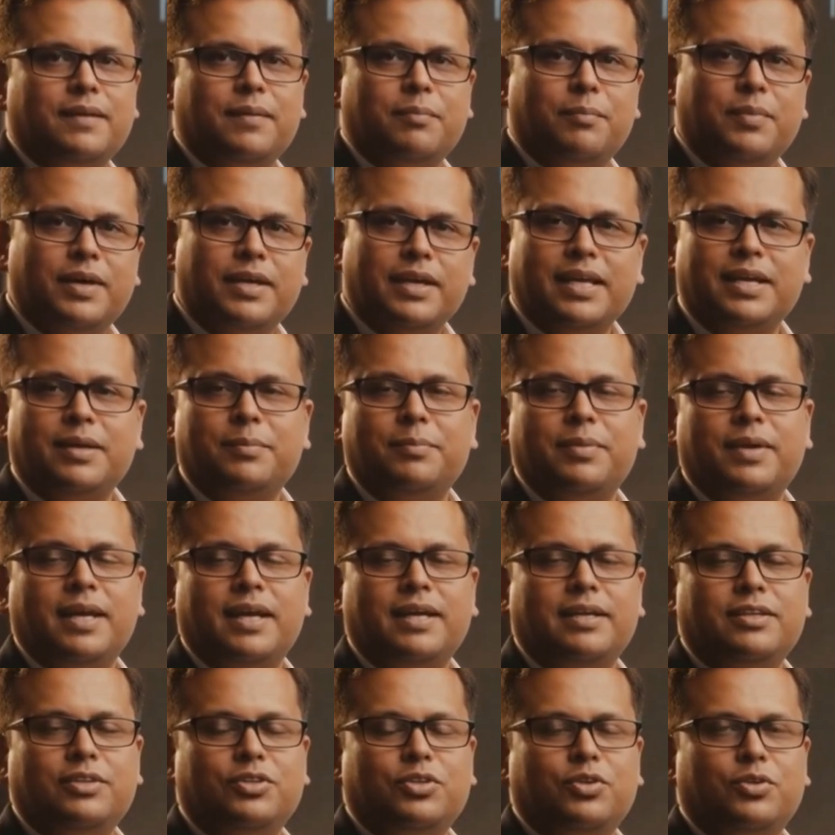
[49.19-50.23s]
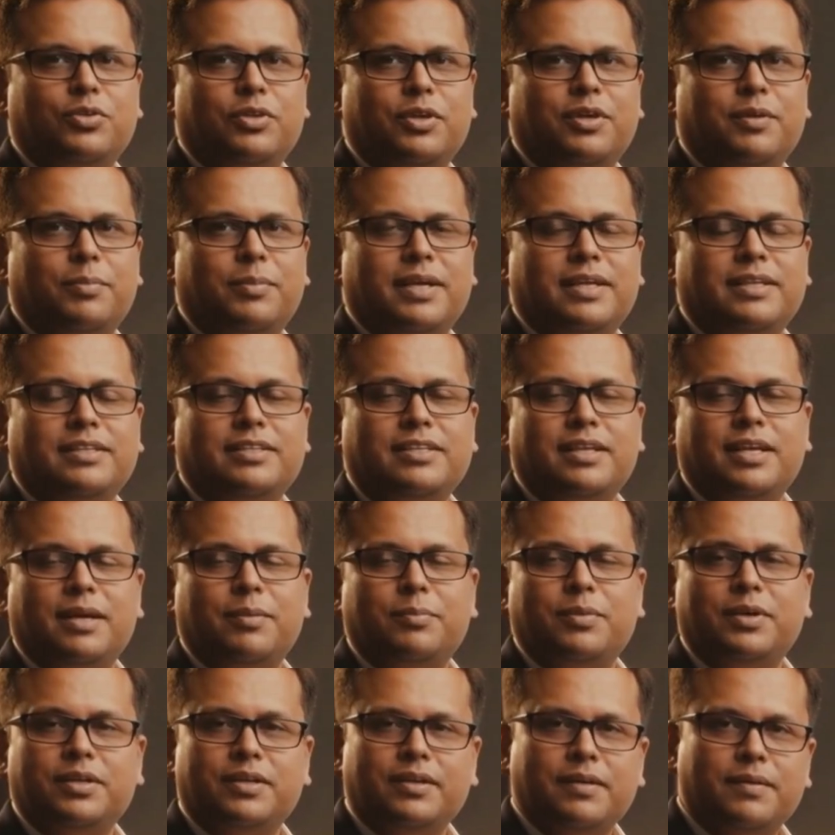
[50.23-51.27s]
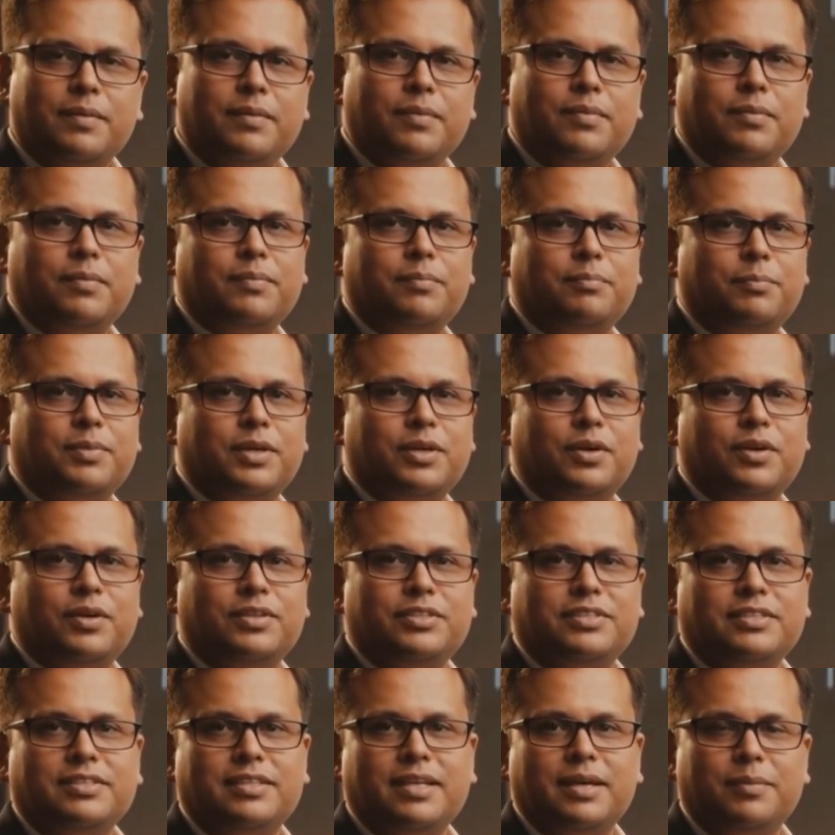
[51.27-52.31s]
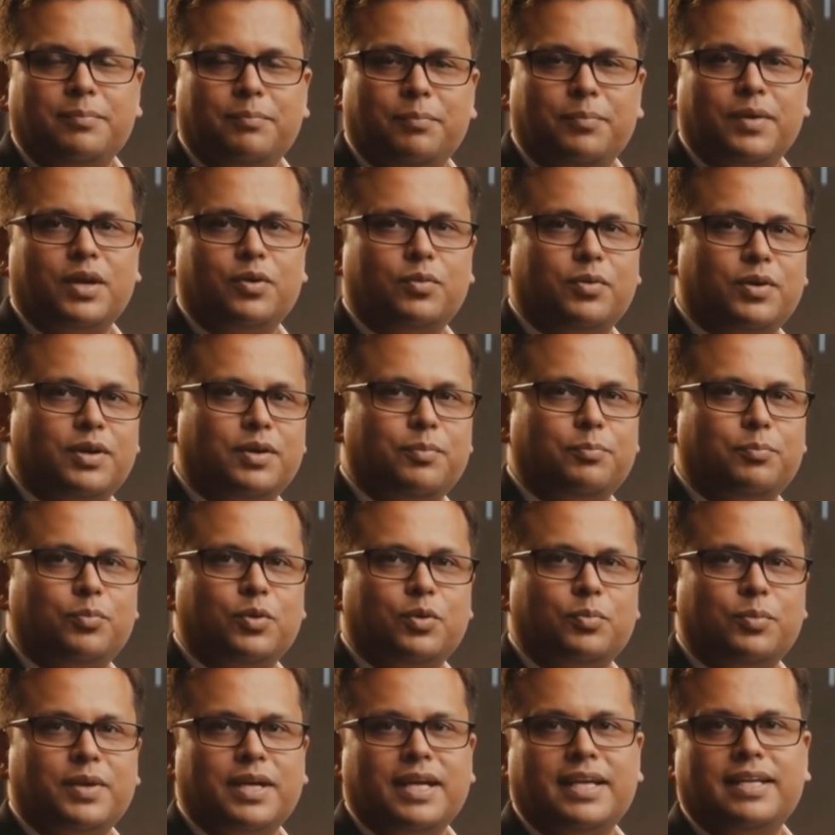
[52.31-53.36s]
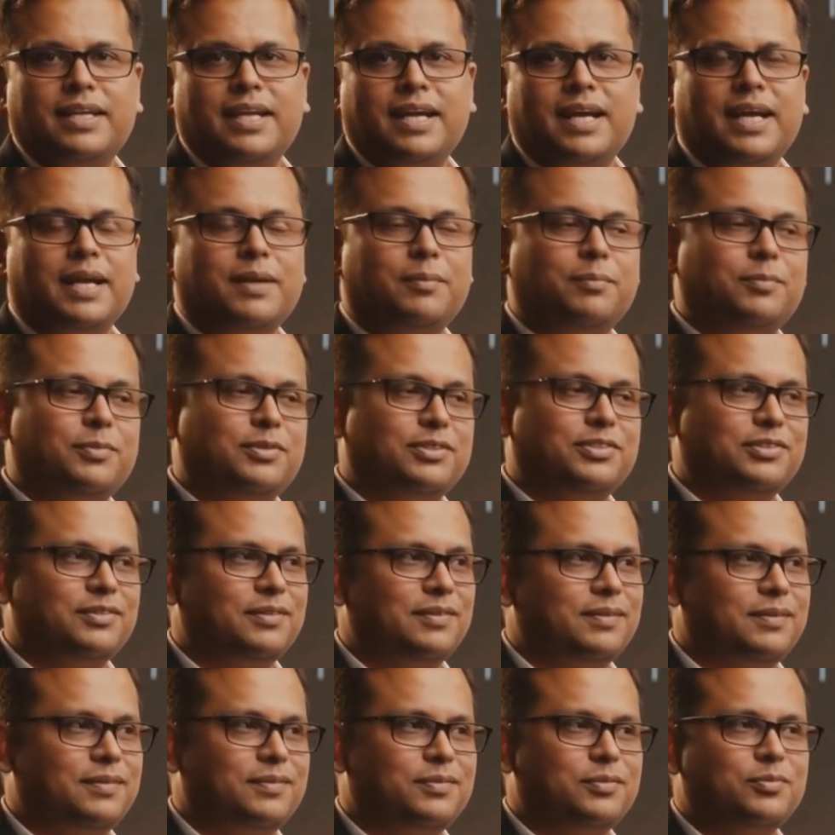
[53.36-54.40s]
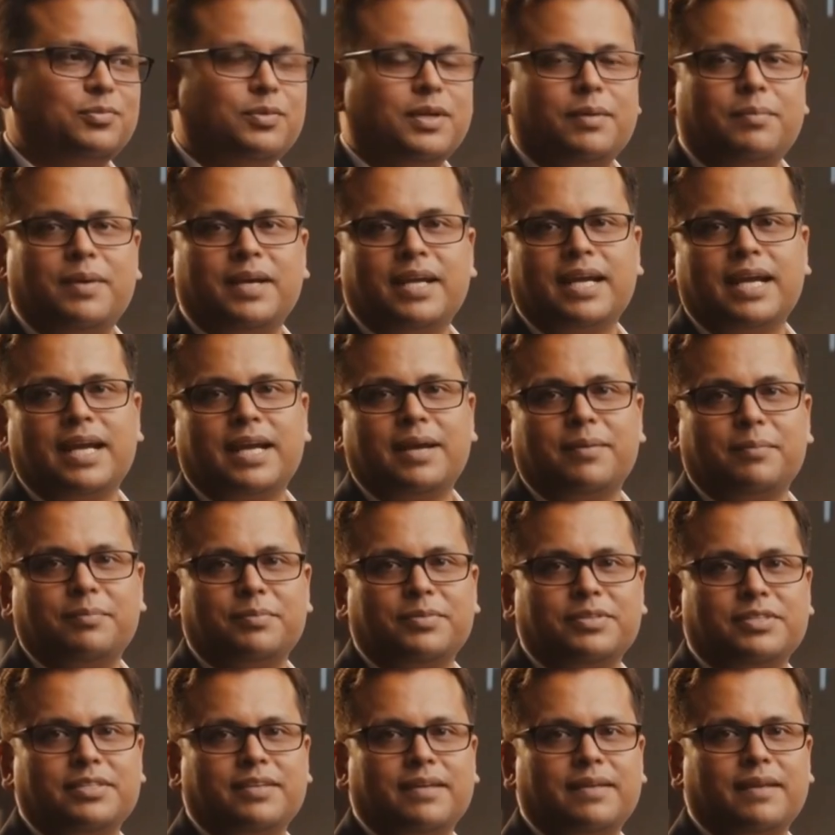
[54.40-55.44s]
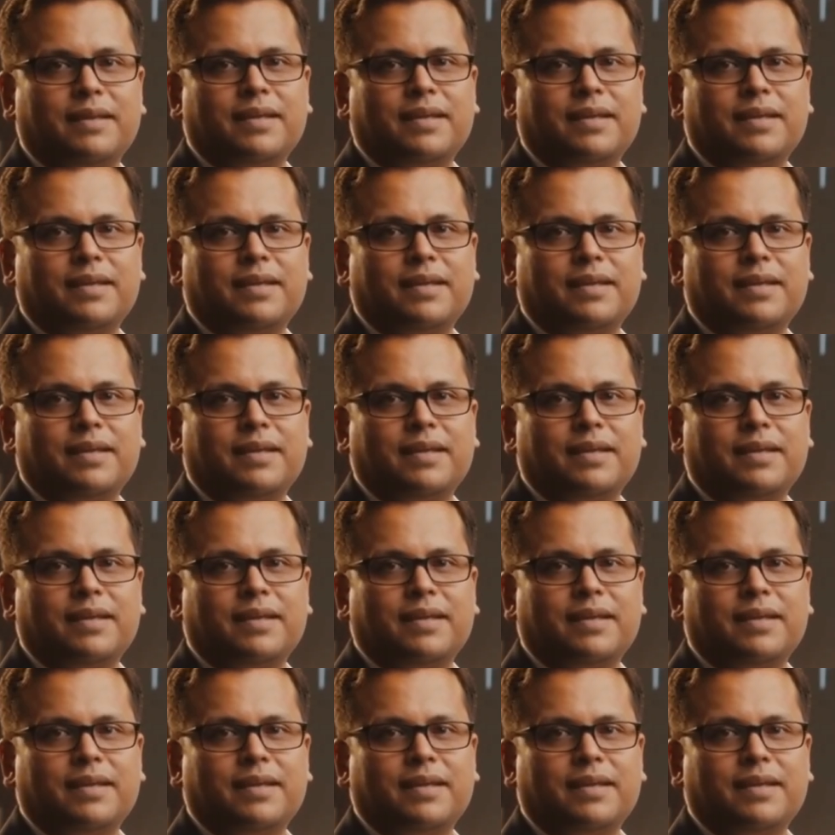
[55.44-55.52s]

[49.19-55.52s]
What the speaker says: but APIs should remain stable because they power mobile apps, web apps,